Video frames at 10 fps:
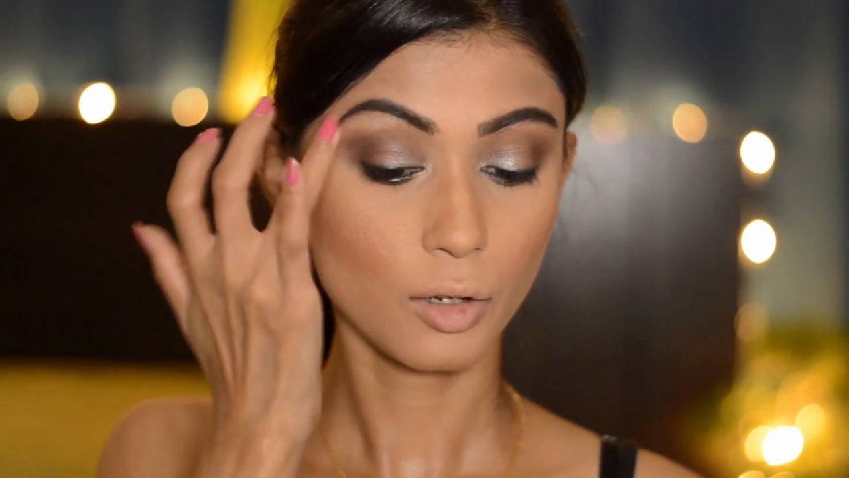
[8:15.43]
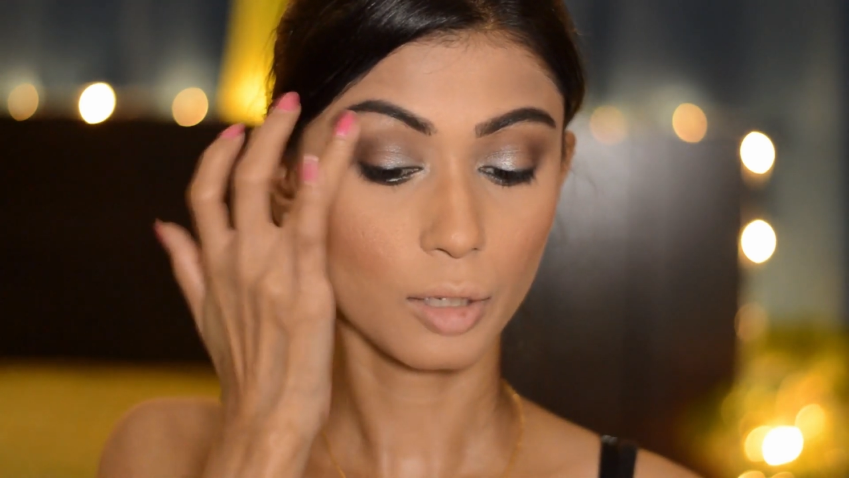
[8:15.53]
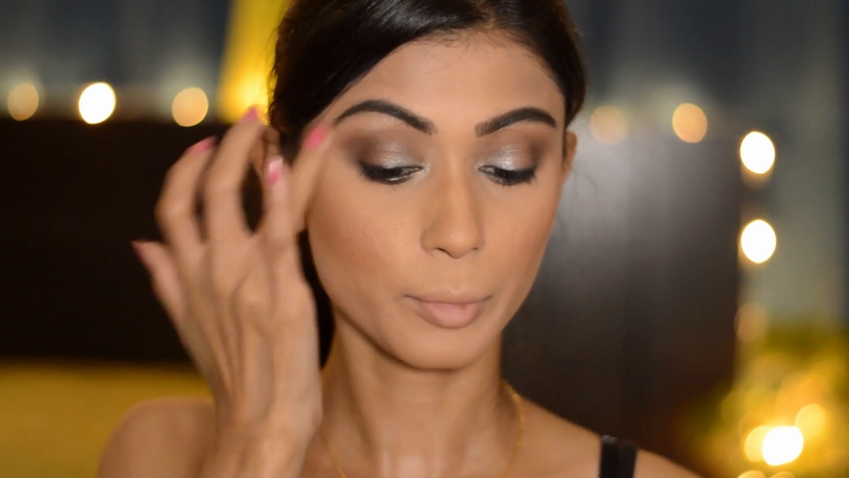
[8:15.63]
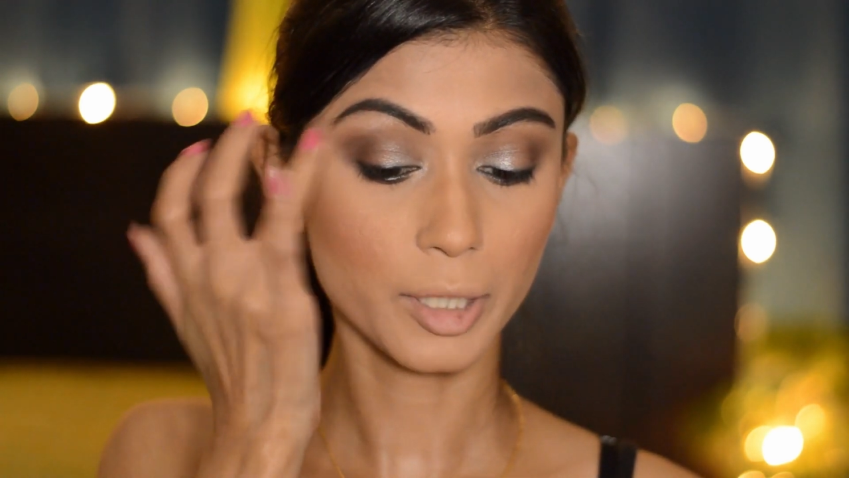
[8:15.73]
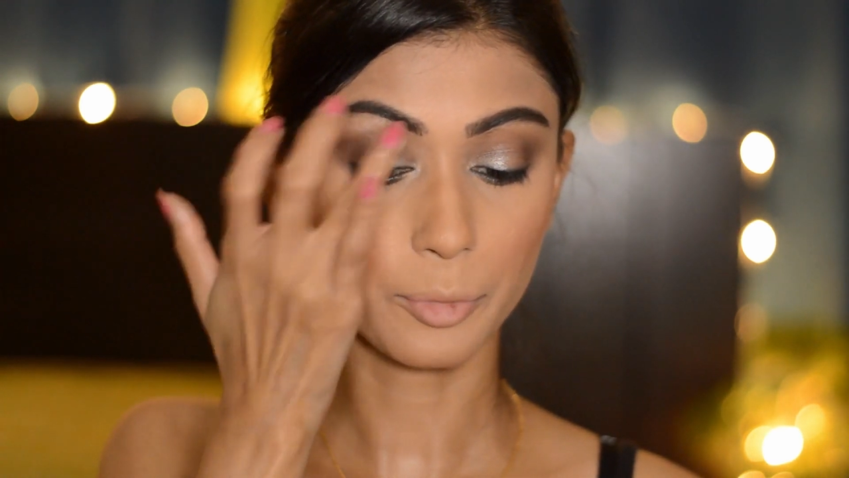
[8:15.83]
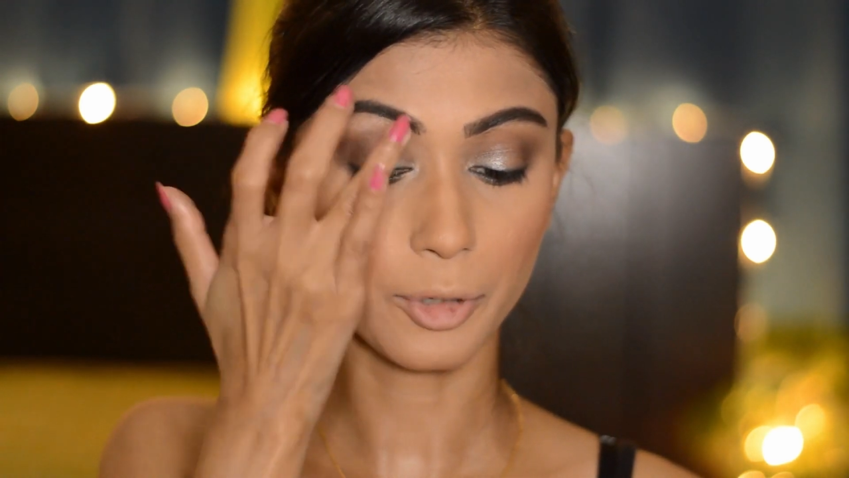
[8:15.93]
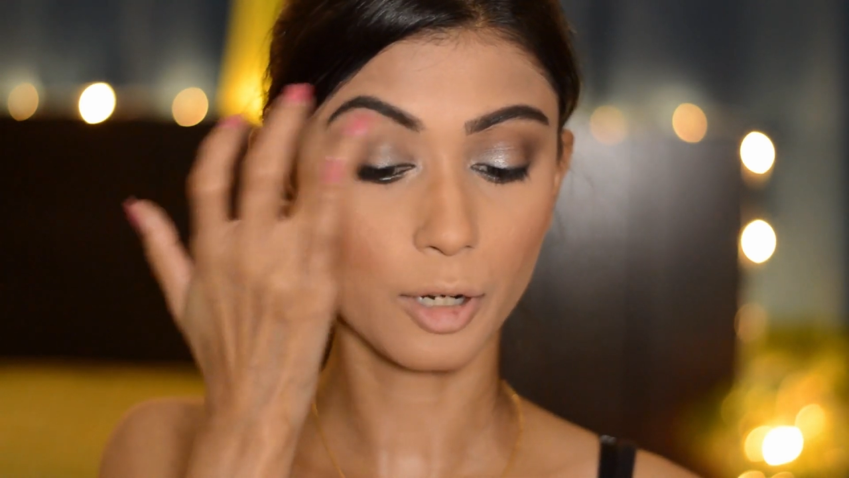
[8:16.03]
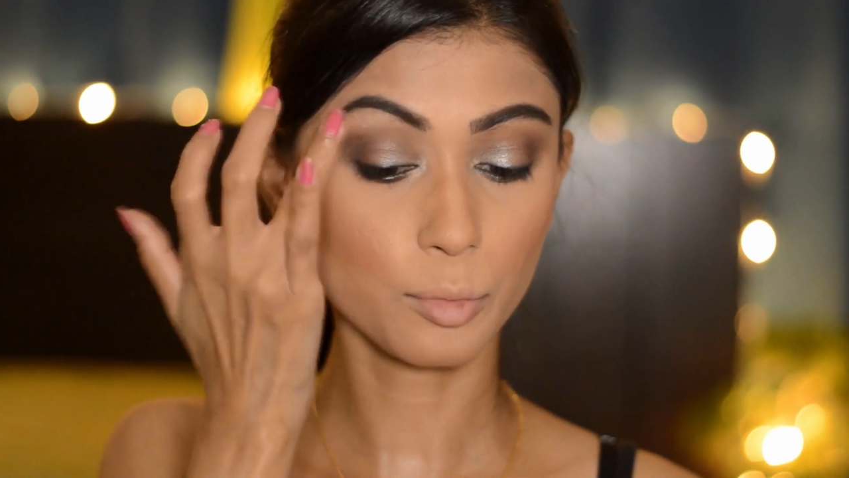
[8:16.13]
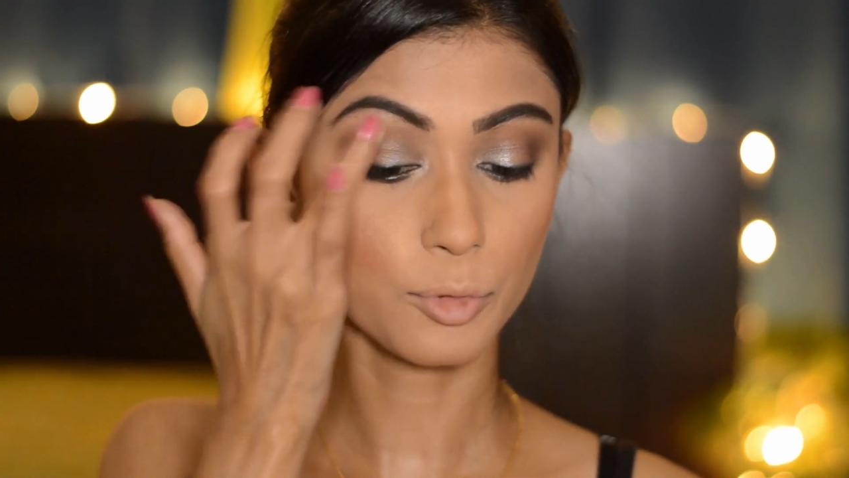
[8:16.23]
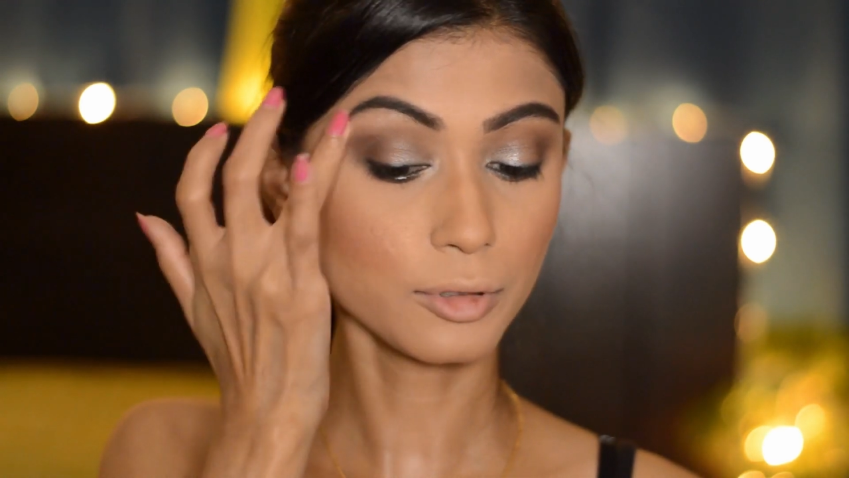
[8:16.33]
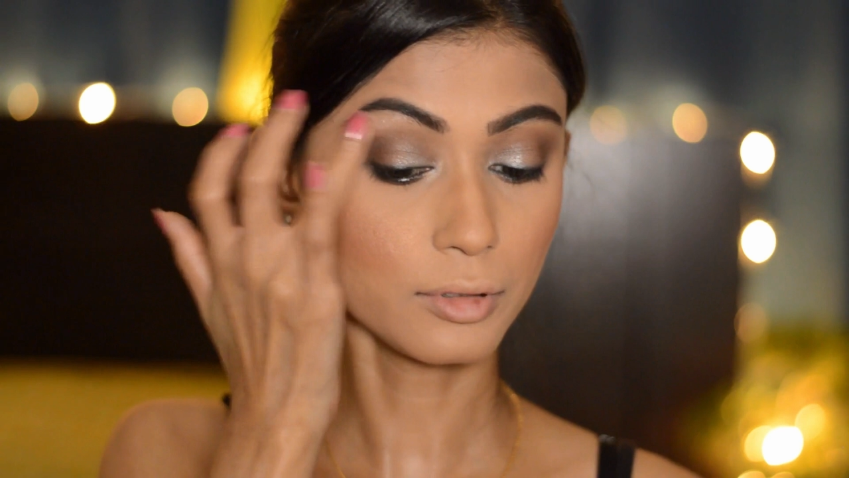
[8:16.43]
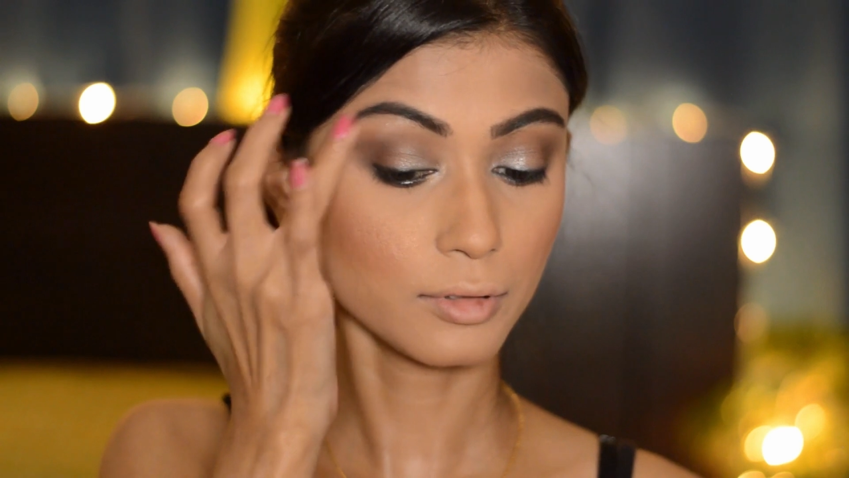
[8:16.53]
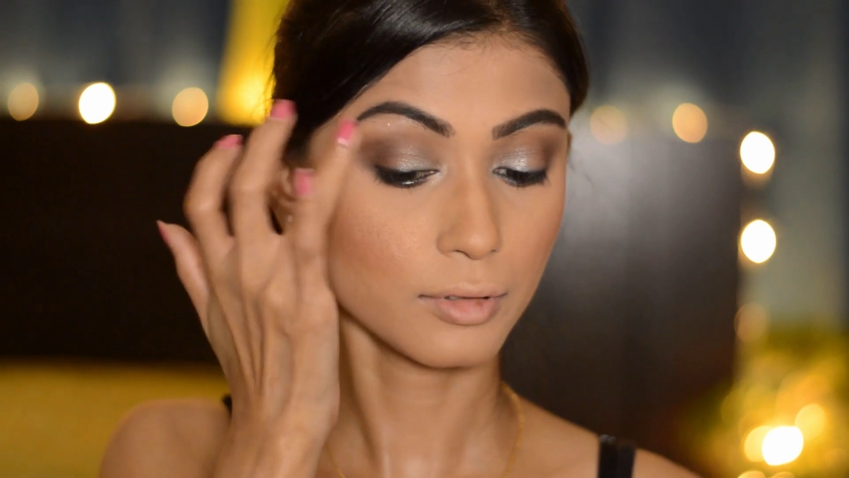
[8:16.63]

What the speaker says: on my brow bone.